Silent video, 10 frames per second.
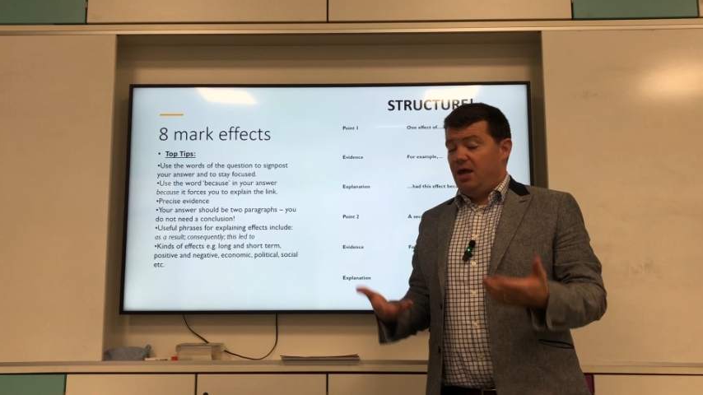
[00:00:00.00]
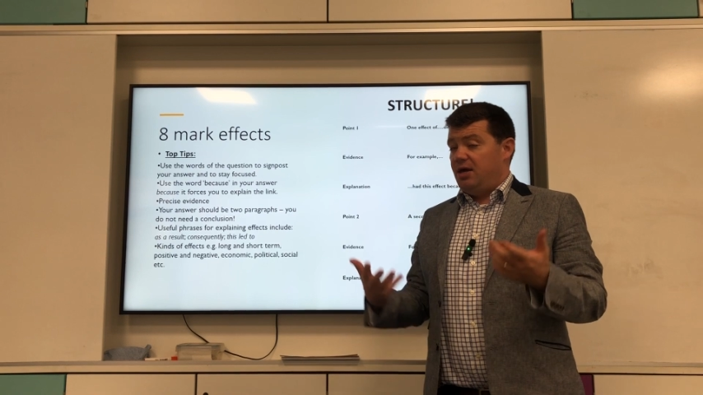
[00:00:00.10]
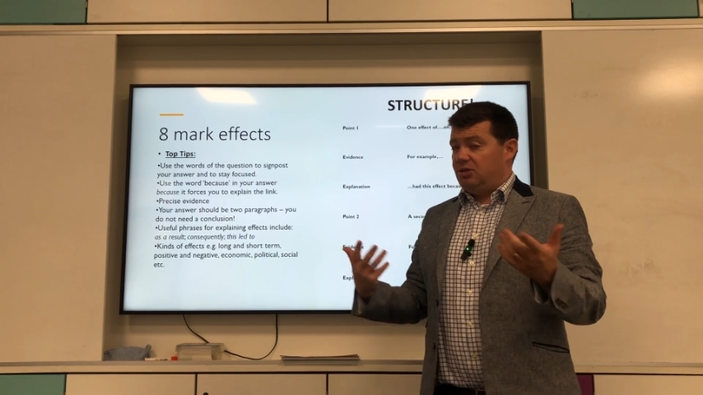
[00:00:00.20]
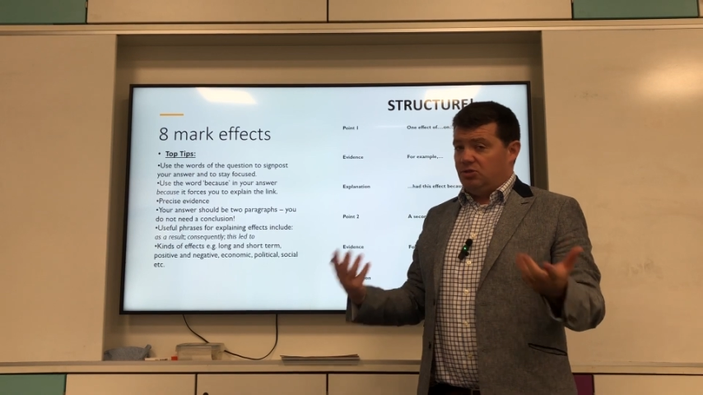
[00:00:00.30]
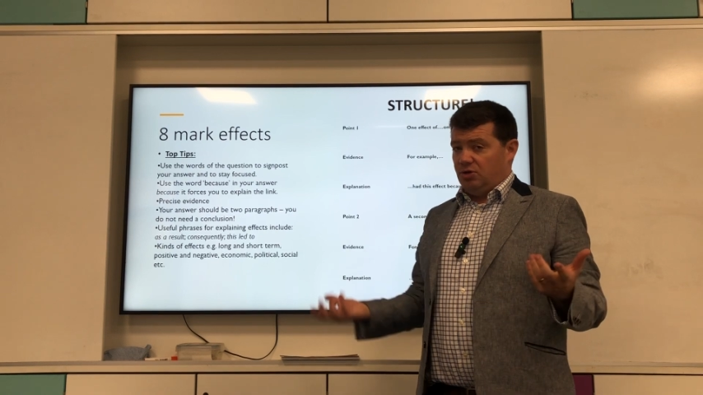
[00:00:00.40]

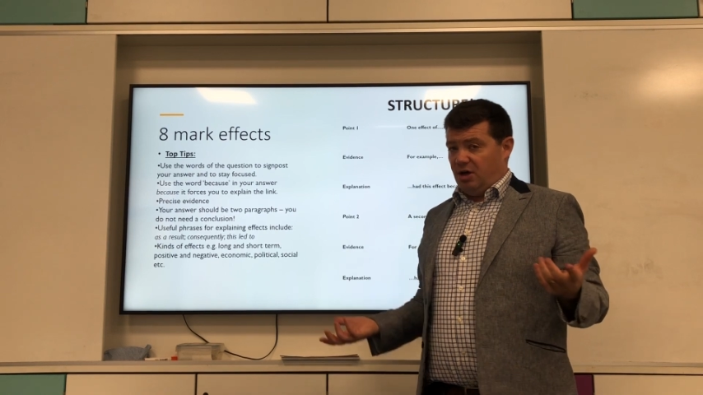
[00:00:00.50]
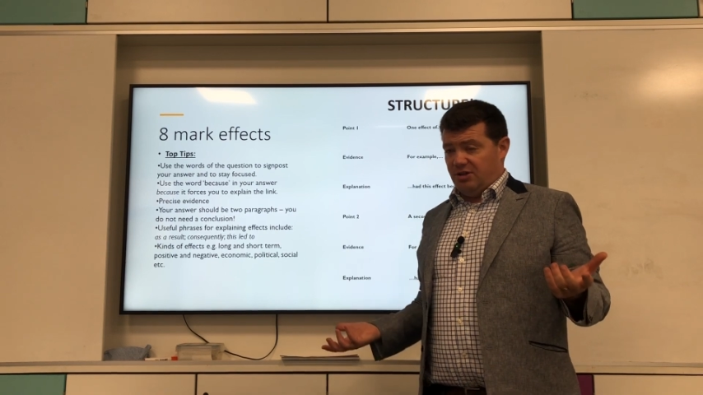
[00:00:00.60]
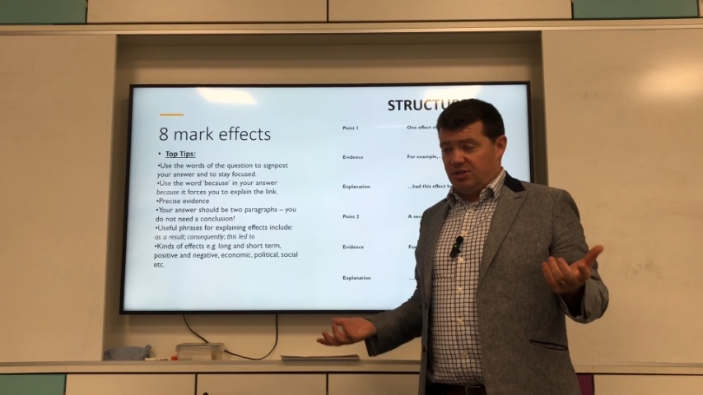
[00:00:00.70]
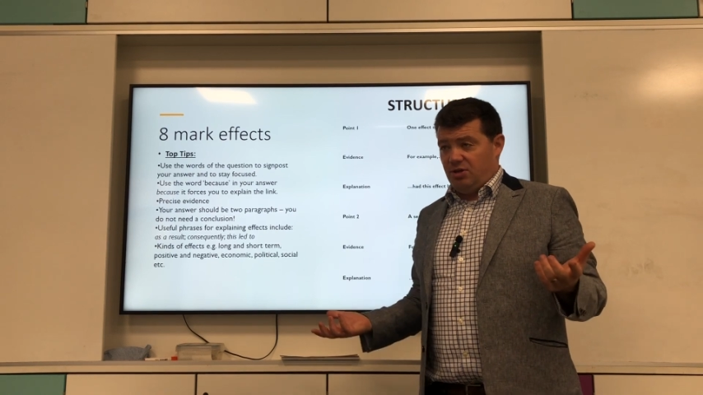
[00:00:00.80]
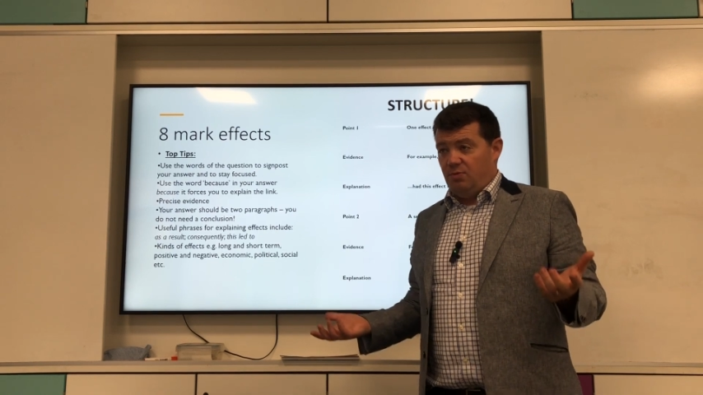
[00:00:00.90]
It's not
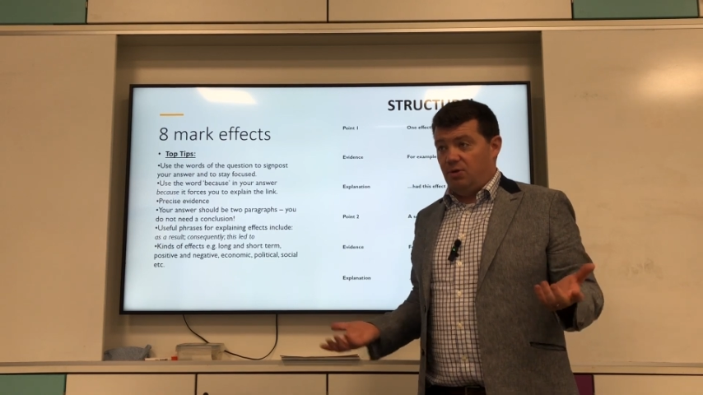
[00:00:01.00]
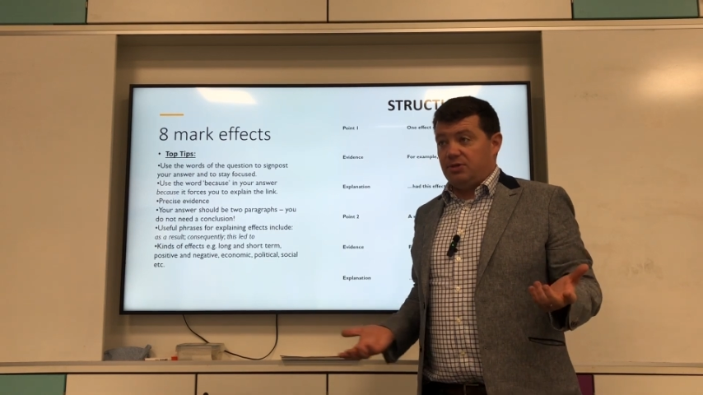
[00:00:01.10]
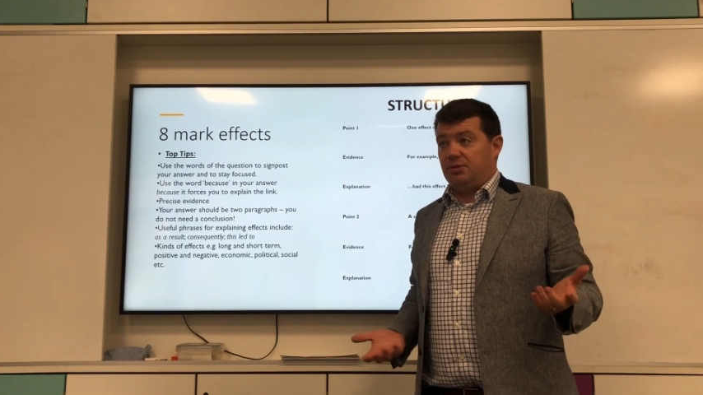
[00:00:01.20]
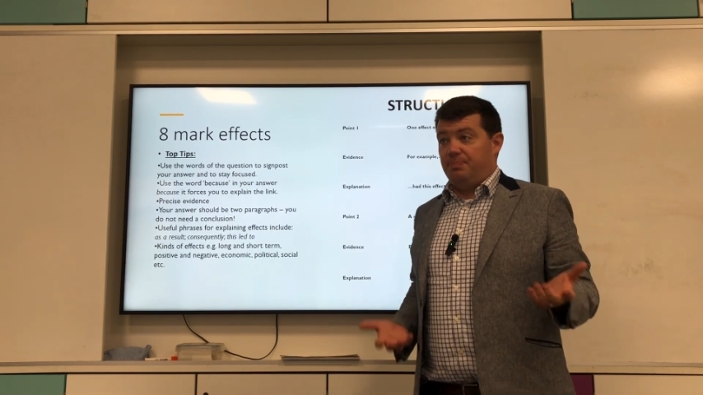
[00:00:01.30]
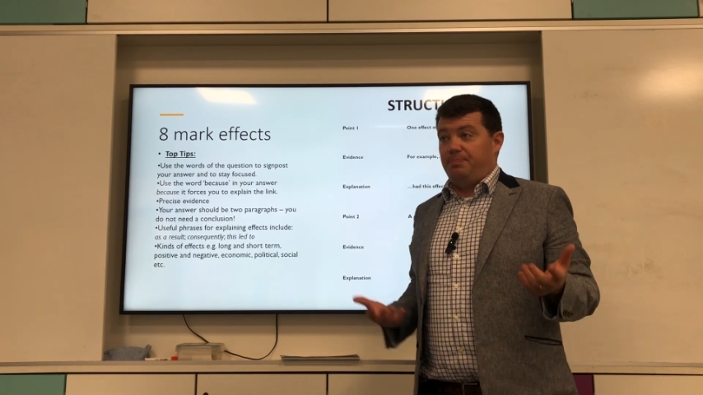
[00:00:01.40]
asking you
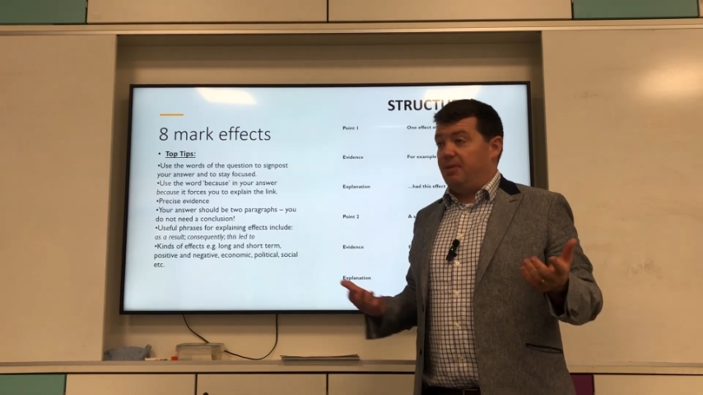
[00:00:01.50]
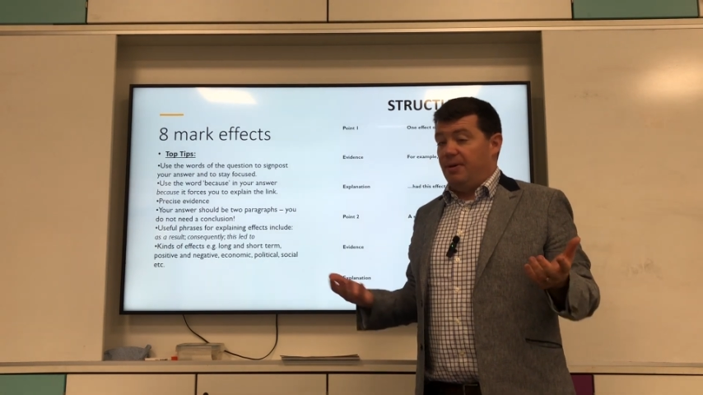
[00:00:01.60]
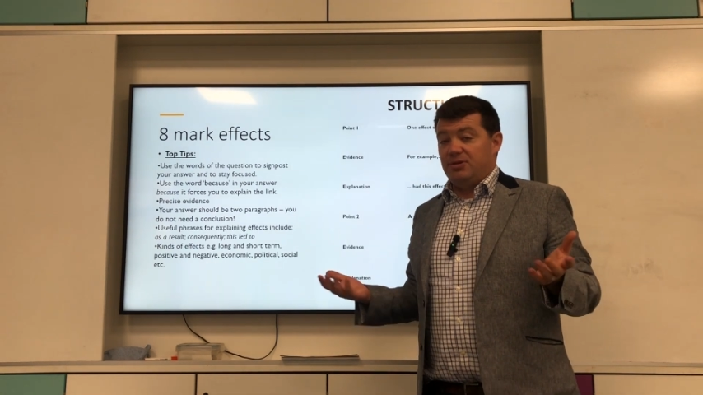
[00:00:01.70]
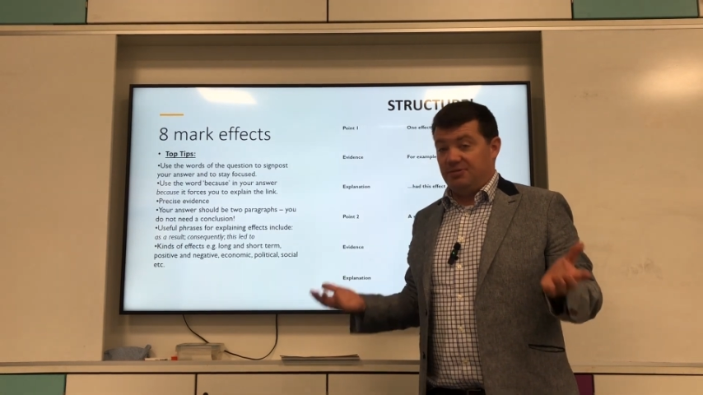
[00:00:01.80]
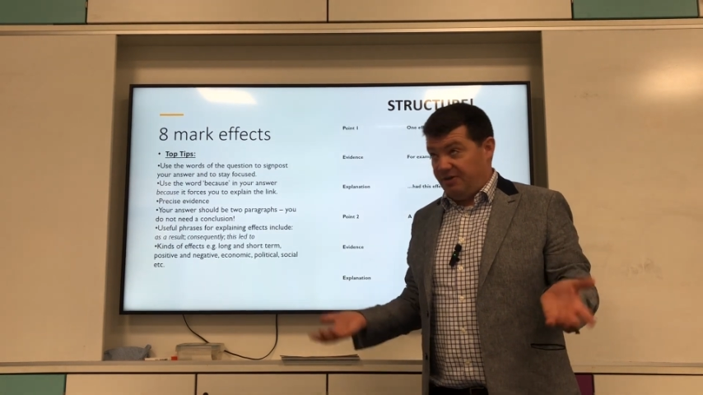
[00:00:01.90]
what's the
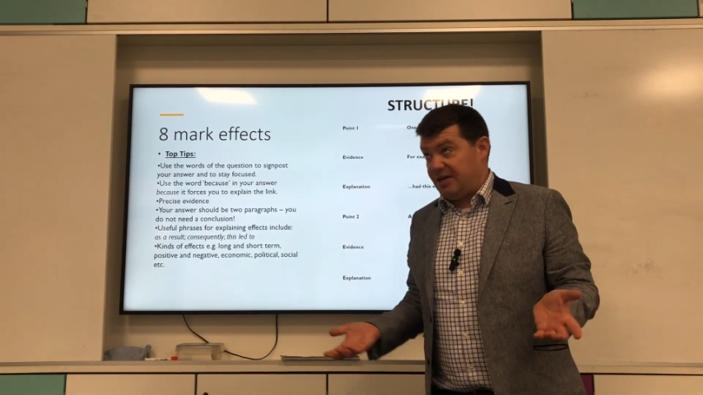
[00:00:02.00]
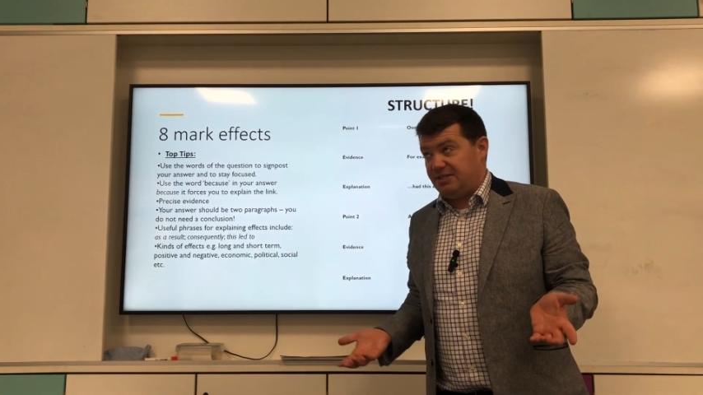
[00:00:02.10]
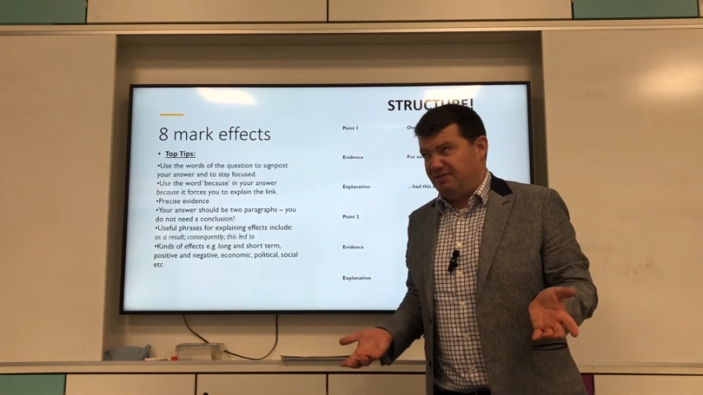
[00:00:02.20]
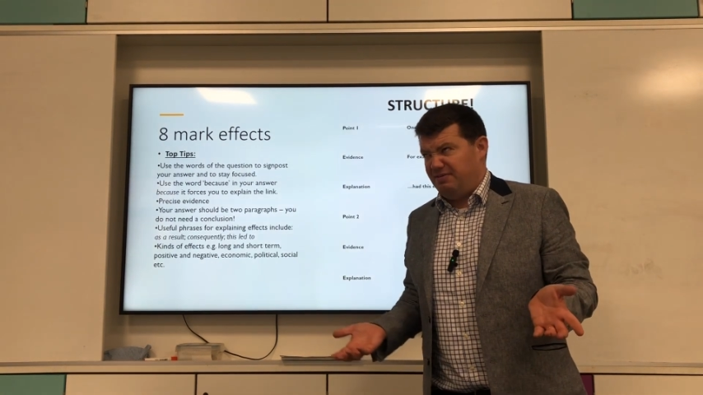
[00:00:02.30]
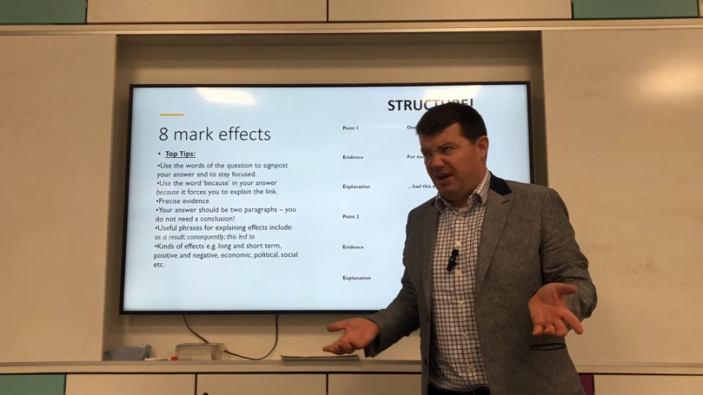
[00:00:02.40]
most
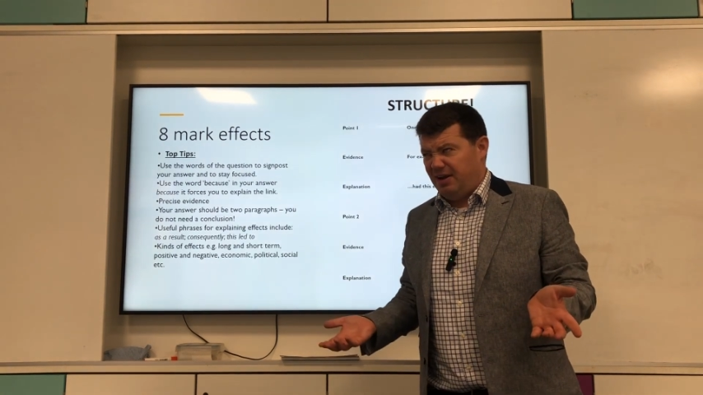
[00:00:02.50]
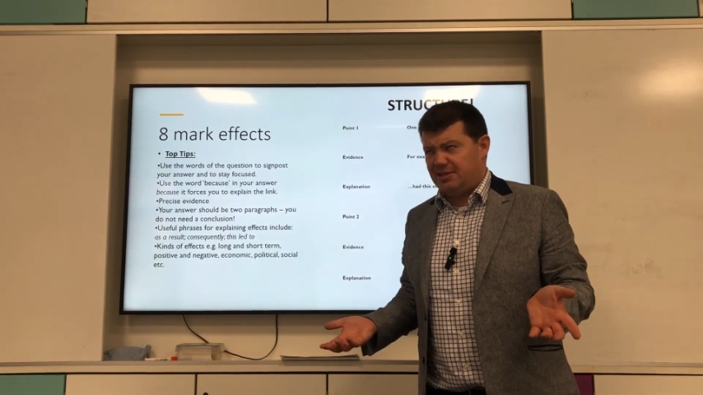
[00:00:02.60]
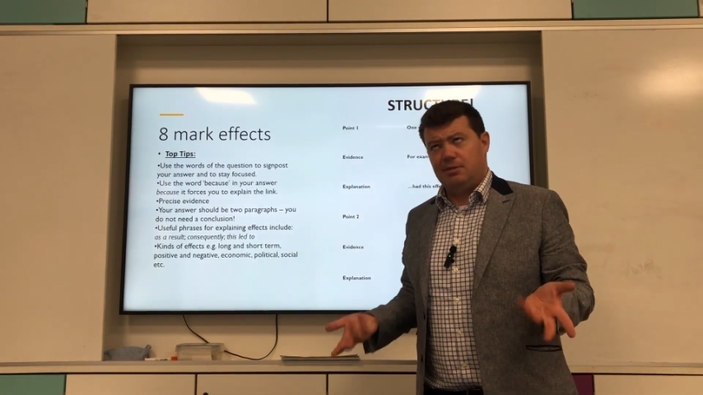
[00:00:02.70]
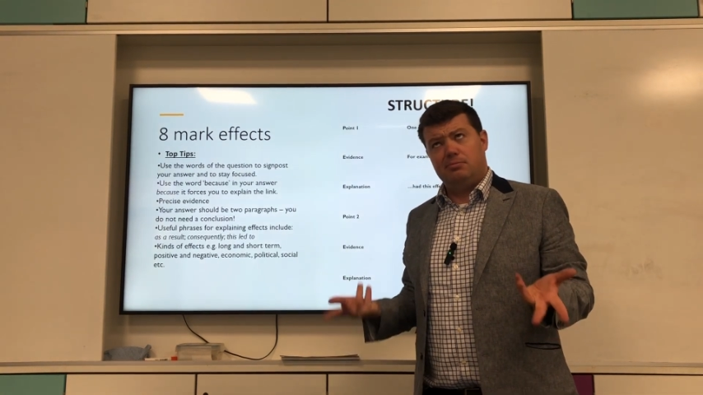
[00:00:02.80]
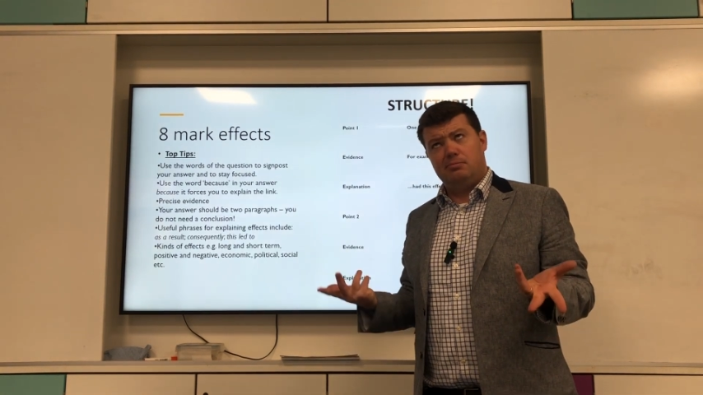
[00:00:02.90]
effective effect,